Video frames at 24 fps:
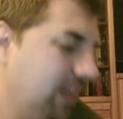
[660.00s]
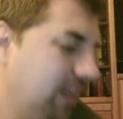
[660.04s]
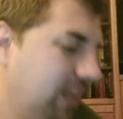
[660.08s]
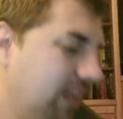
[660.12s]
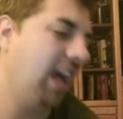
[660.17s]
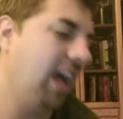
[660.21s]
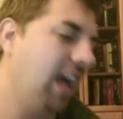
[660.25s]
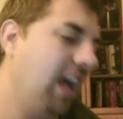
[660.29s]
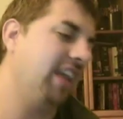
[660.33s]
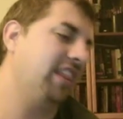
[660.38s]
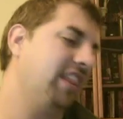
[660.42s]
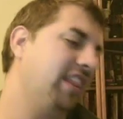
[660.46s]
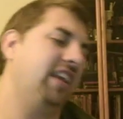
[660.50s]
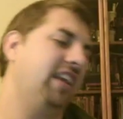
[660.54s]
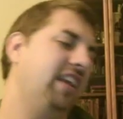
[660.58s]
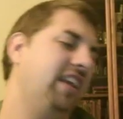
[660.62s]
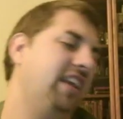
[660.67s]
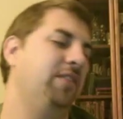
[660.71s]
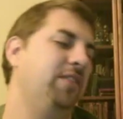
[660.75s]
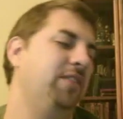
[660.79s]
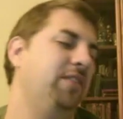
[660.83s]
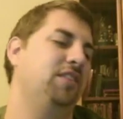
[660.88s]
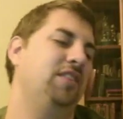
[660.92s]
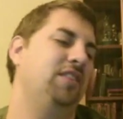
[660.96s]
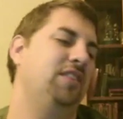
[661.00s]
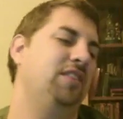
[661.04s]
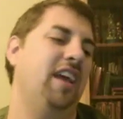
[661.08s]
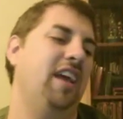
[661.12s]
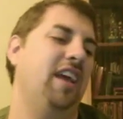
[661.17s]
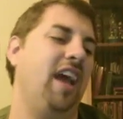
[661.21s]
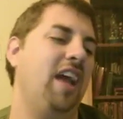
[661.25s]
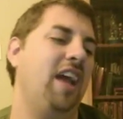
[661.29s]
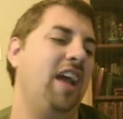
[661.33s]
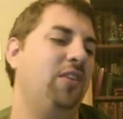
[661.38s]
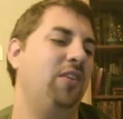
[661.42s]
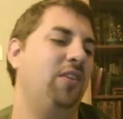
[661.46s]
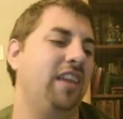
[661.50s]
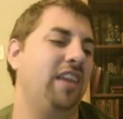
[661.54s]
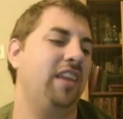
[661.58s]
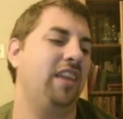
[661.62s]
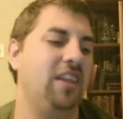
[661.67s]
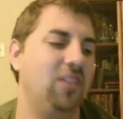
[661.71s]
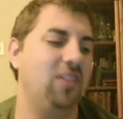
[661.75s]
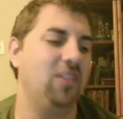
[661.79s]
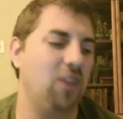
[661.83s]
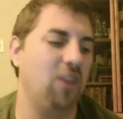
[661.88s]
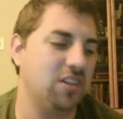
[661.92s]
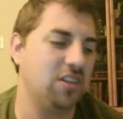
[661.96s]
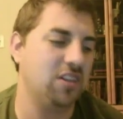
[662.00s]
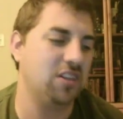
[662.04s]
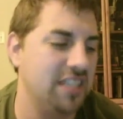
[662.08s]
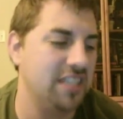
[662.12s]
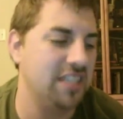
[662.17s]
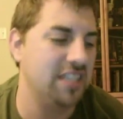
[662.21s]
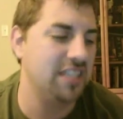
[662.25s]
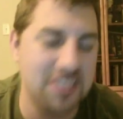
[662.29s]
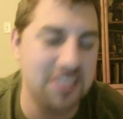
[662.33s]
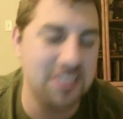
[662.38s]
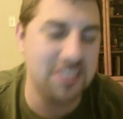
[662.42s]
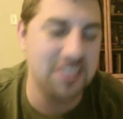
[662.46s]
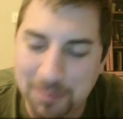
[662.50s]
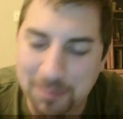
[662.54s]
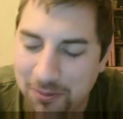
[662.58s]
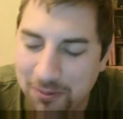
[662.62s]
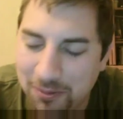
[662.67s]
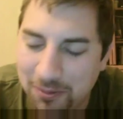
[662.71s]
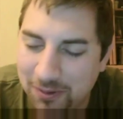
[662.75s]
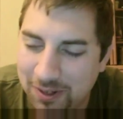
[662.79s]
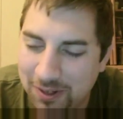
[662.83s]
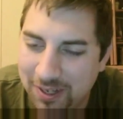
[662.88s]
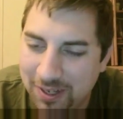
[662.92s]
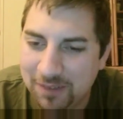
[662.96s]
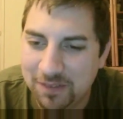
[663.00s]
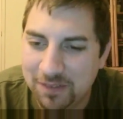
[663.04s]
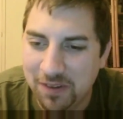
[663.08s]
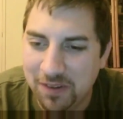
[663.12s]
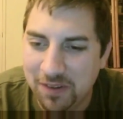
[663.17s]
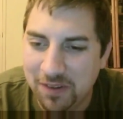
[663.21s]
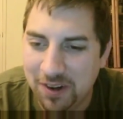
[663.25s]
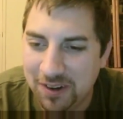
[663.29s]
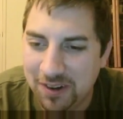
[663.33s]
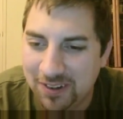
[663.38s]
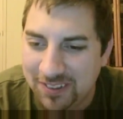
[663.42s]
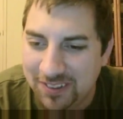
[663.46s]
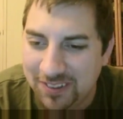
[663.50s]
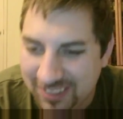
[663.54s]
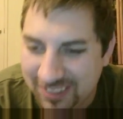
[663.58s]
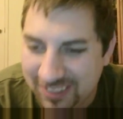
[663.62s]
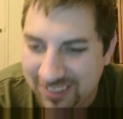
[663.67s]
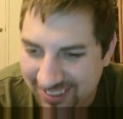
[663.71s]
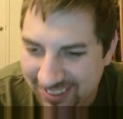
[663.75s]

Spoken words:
I think he was. I don't think he lost any sleep over getting fired.